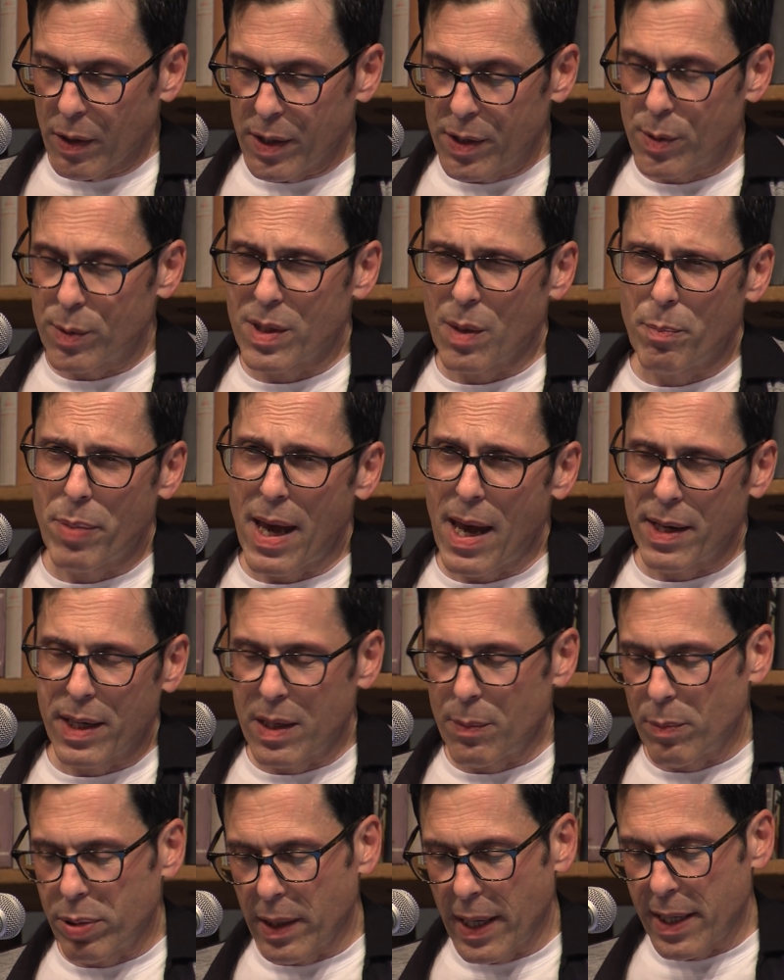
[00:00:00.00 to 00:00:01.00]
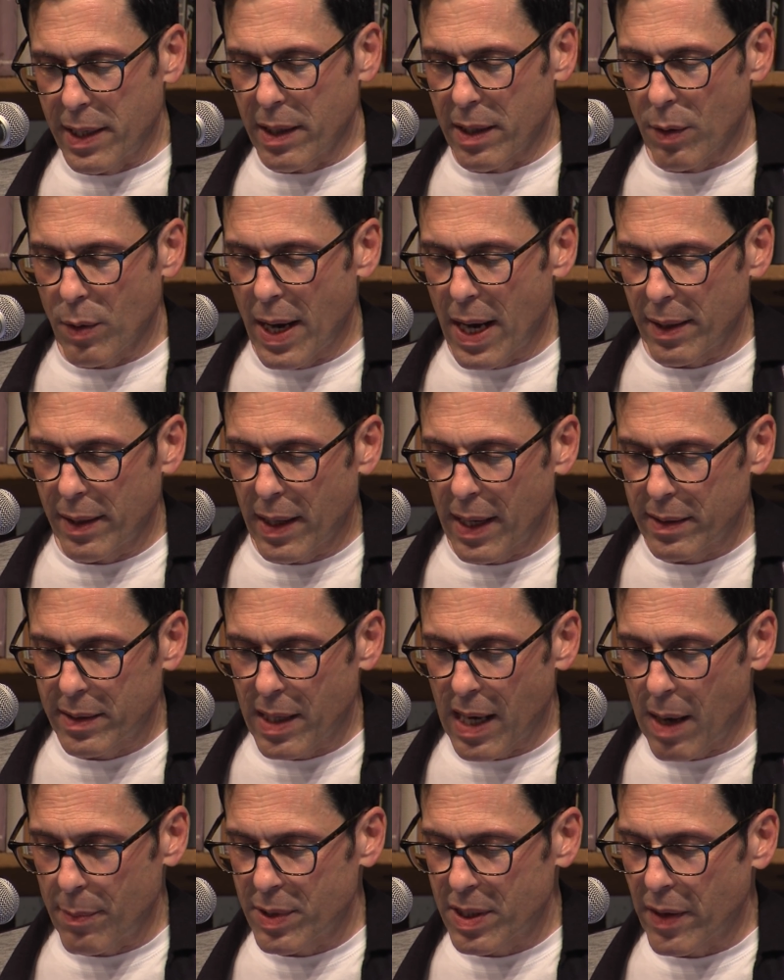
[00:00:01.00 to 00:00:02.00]
this was a band he played in around that
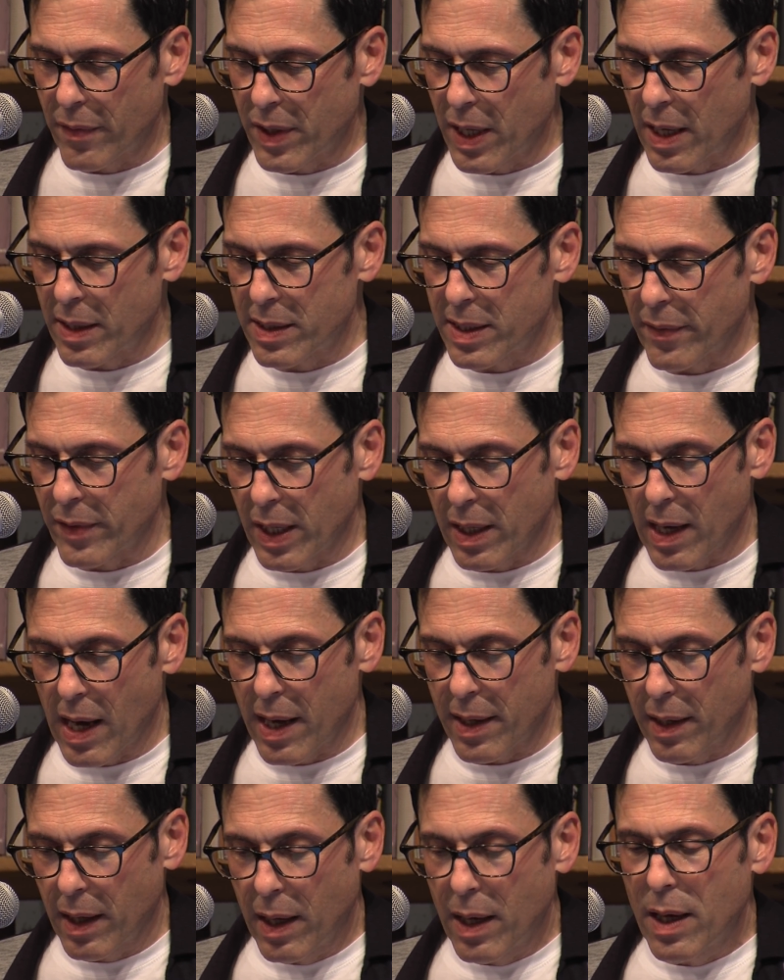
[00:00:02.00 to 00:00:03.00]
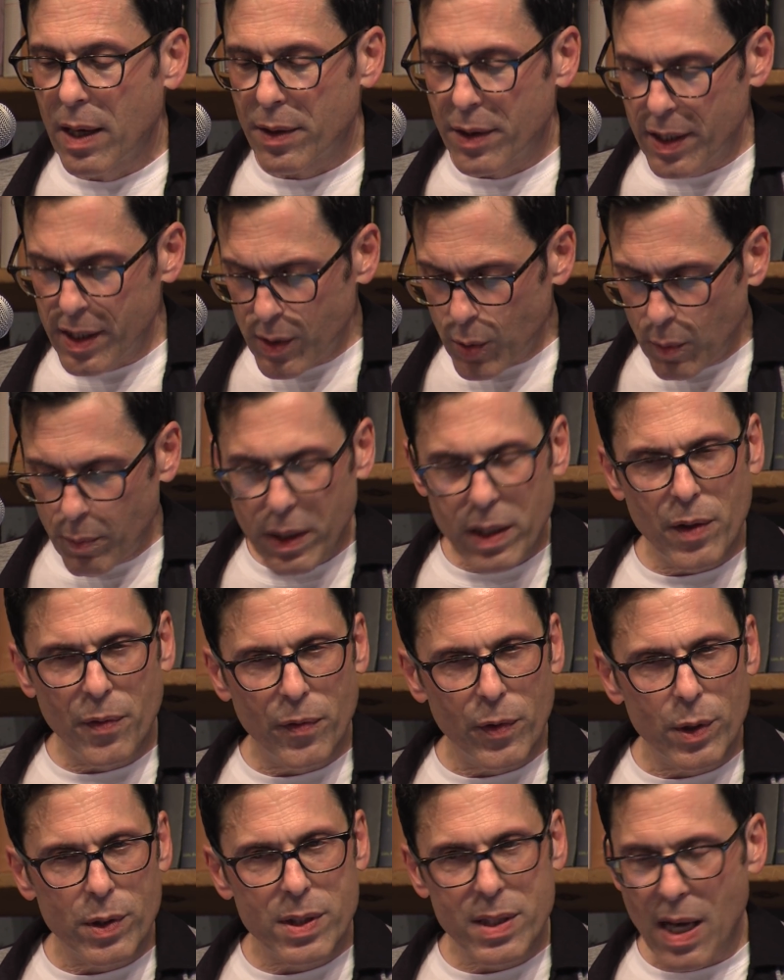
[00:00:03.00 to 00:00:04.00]
time, '78, '79, this would be the
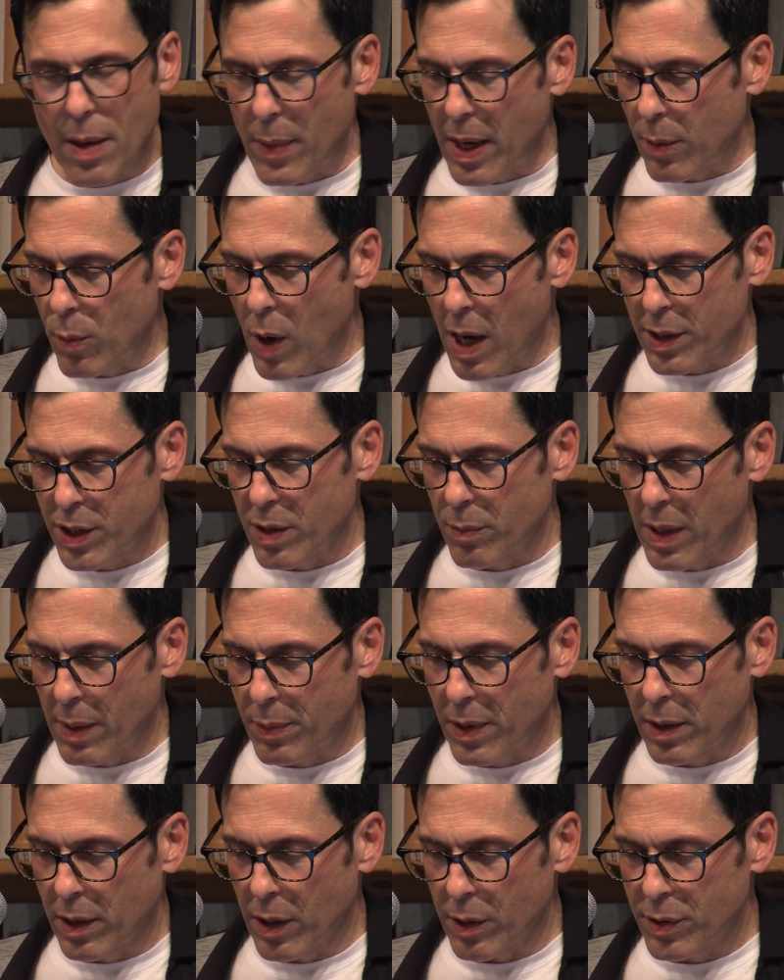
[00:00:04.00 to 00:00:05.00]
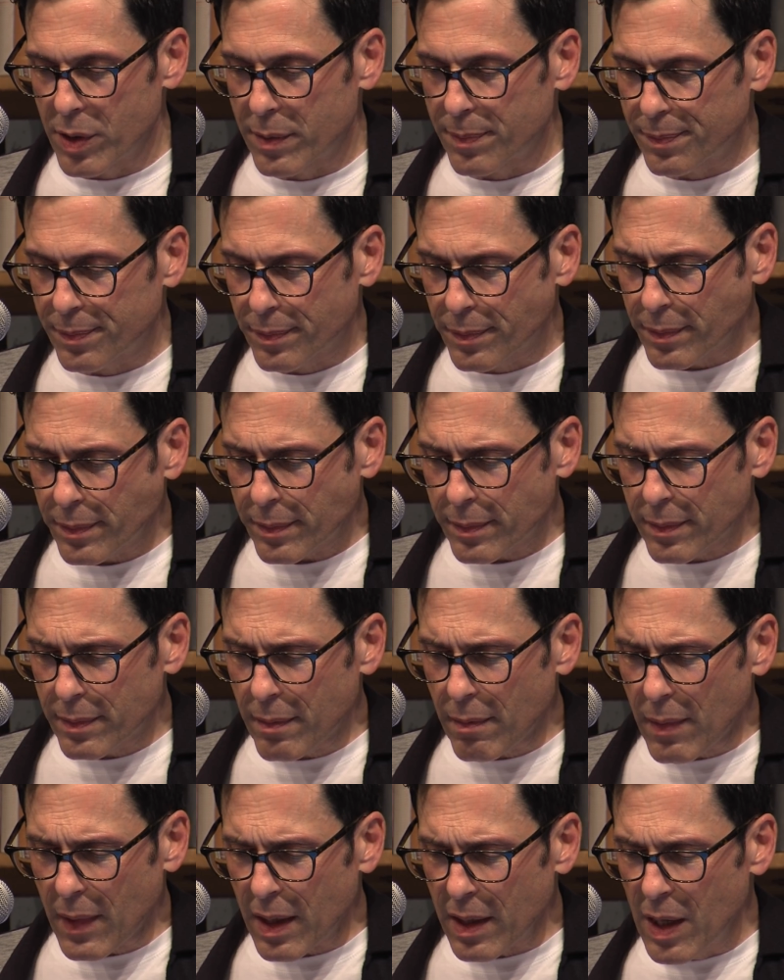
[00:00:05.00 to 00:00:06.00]
first time I'd watch him up close.
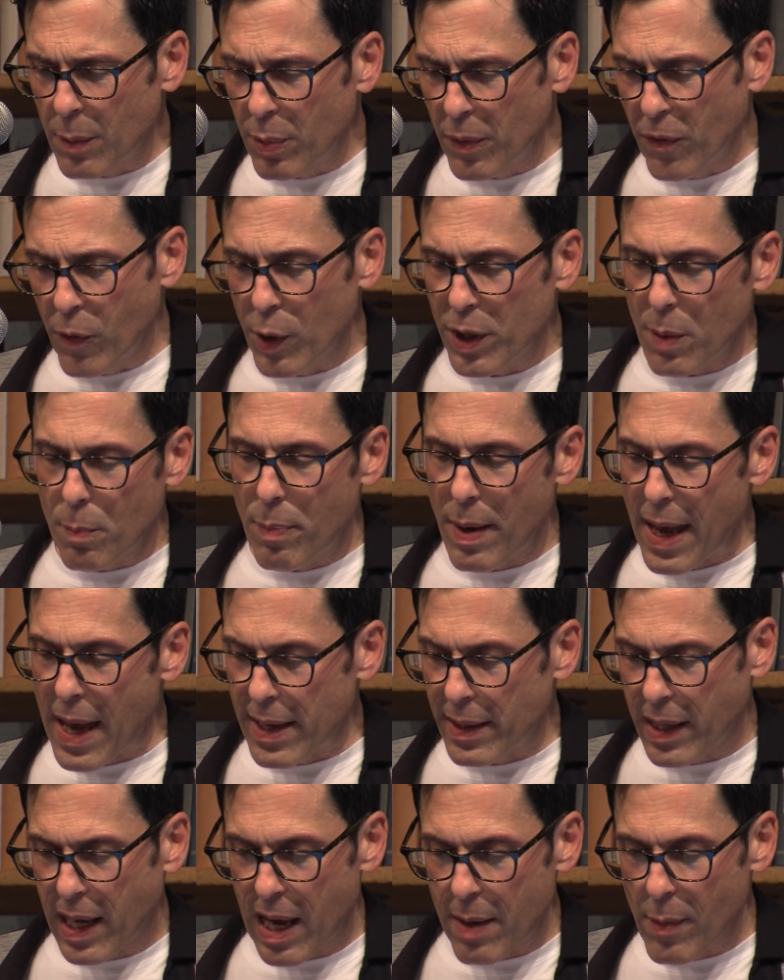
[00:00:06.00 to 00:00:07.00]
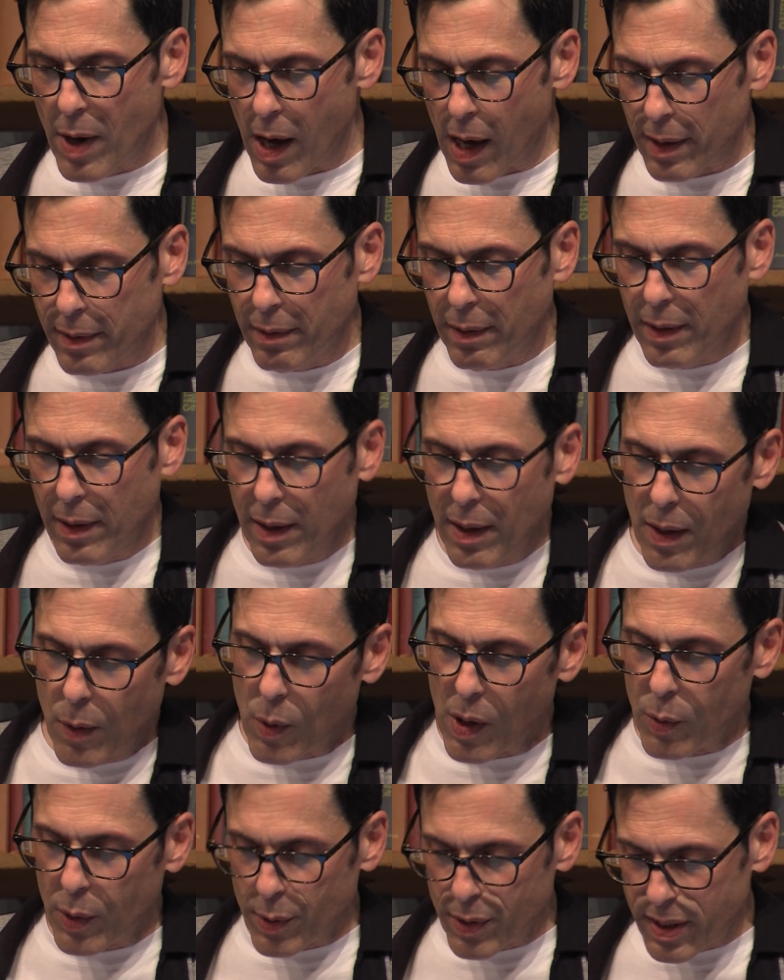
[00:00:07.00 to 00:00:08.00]
Now, before the band came on,
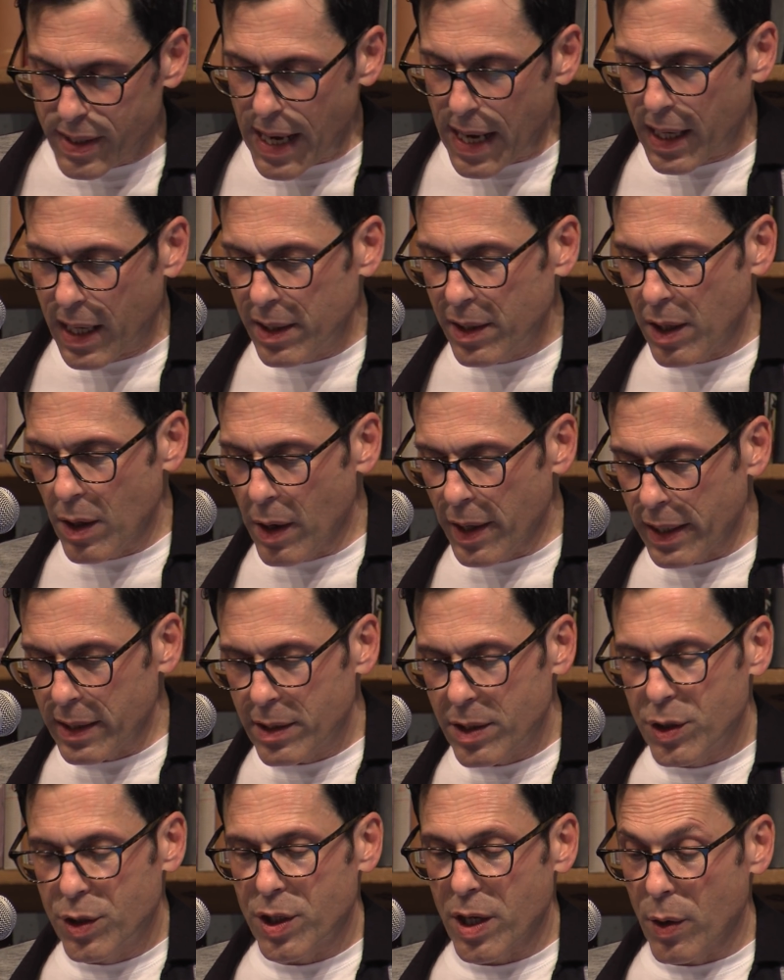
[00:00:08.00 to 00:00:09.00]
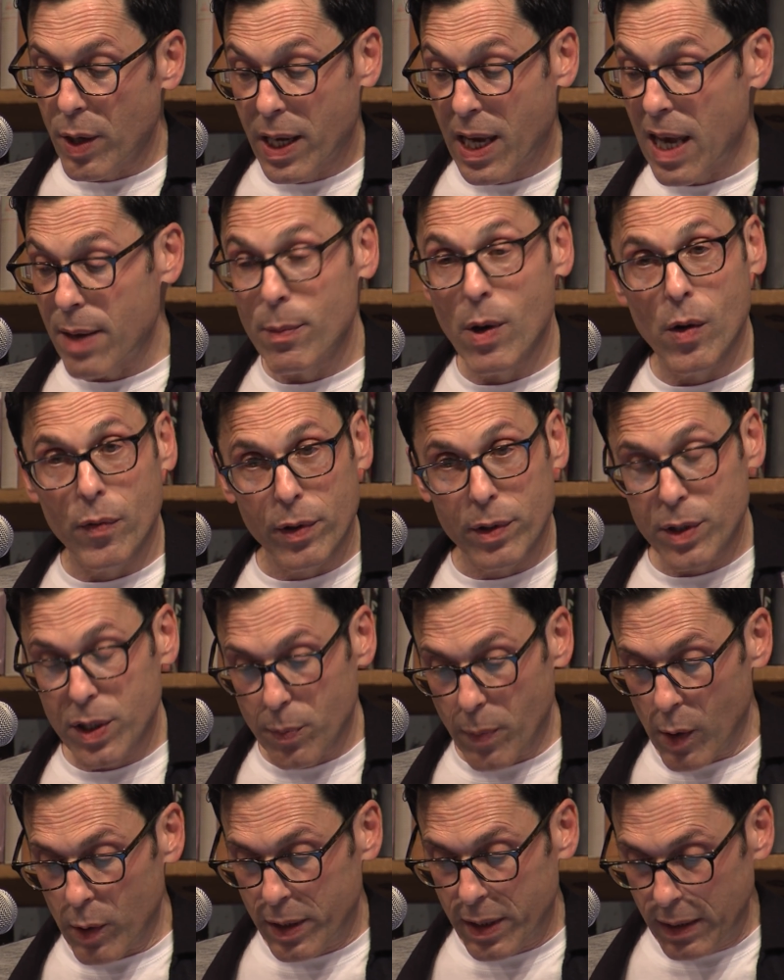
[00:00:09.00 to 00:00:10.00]
while we were standing in the audience, Jerry came over and
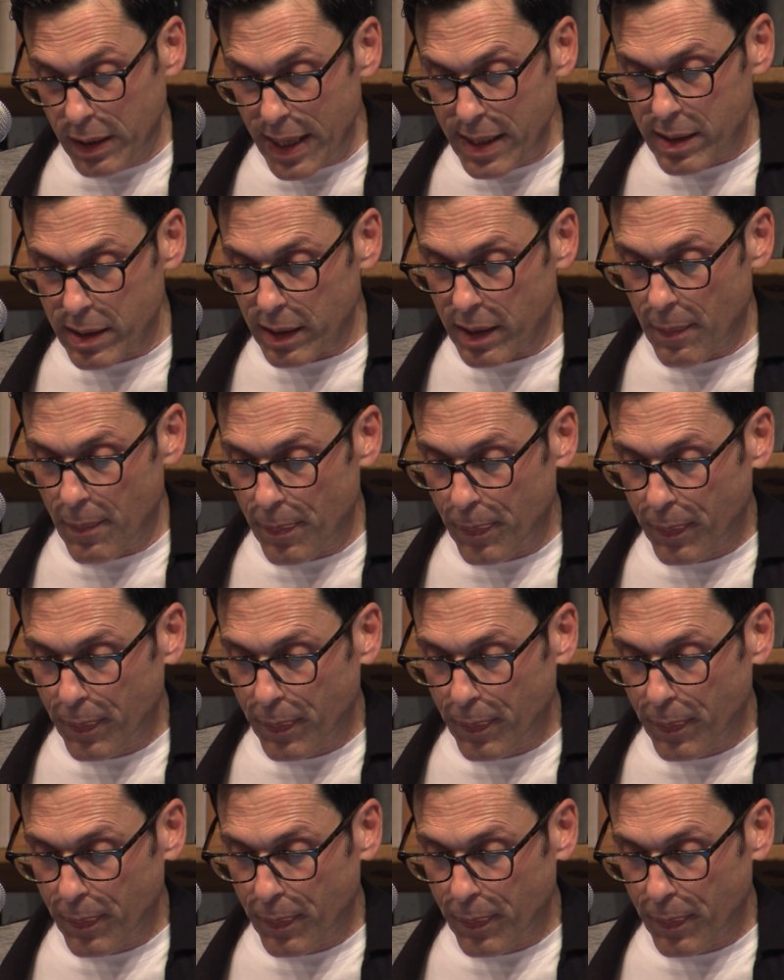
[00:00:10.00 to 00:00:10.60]
spoke to Leslie.